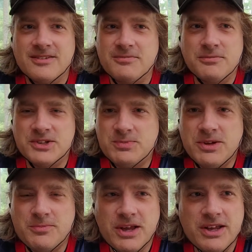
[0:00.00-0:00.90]
Must be
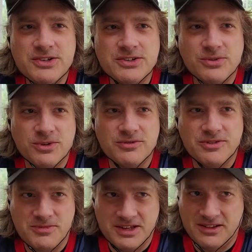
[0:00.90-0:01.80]
a page torn
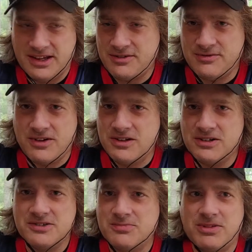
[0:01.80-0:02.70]
from the Atlanta
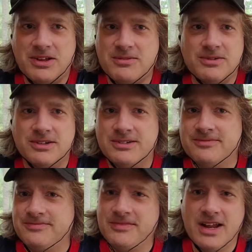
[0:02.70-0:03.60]
Falcons playbook.
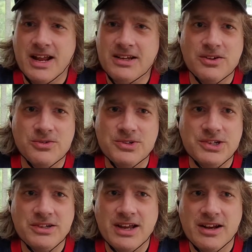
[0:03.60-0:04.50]
Any OG
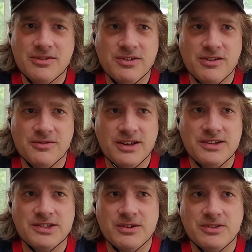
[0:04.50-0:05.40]
NFL
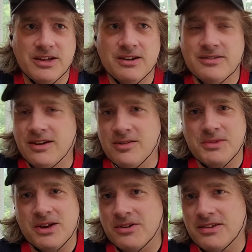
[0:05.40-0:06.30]
fans out there, help
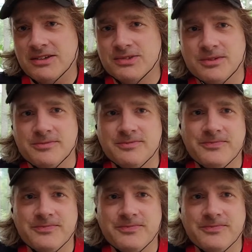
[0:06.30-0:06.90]
me out on this one.